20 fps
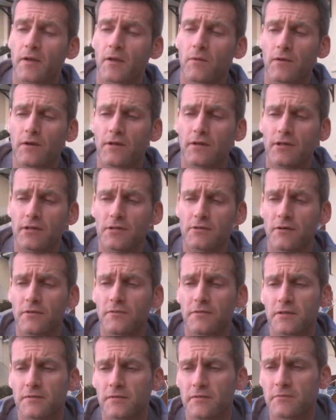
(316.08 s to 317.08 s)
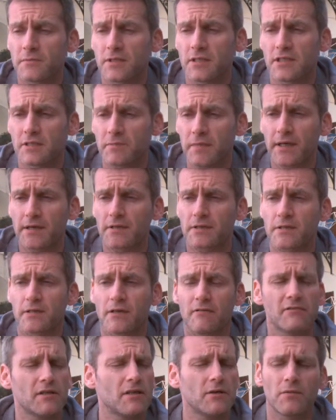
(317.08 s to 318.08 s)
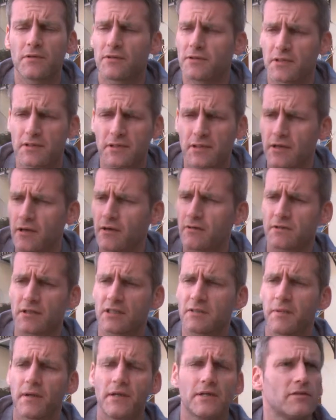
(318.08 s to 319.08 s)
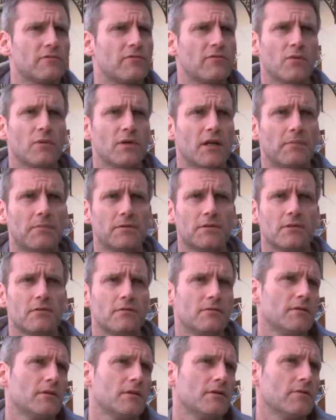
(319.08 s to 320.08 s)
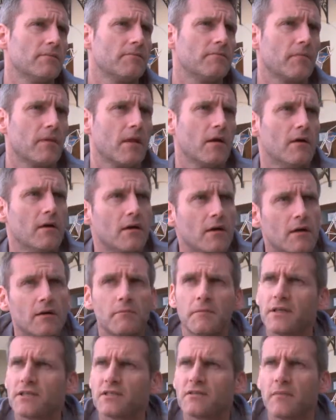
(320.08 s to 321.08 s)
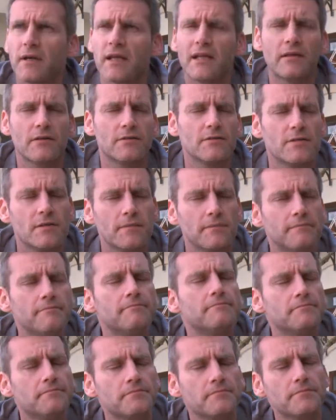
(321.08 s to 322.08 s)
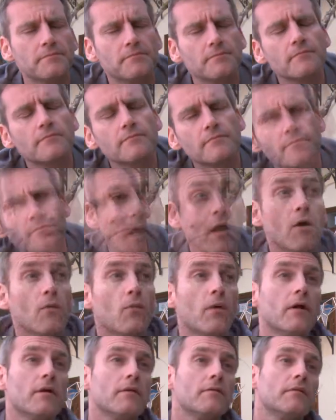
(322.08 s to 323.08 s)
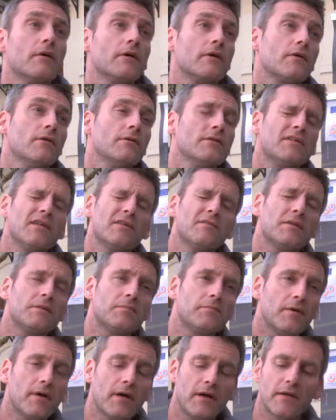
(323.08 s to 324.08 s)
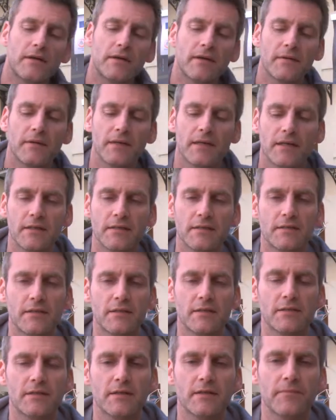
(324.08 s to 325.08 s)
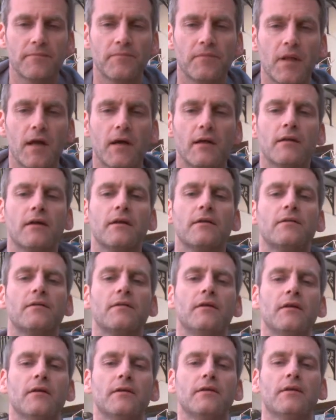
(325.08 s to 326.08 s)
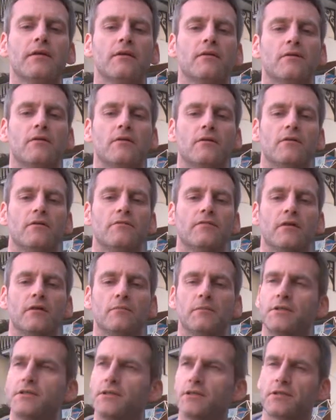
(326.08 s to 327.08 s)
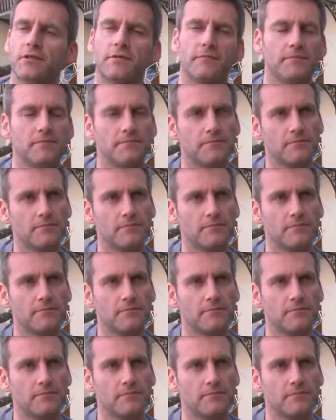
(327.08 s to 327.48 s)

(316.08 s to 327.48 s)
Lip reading: one of these office films in space. I really want us to go to space for one episode, meet some aliens. Well, the concept behind it is that I like the idea of a magician,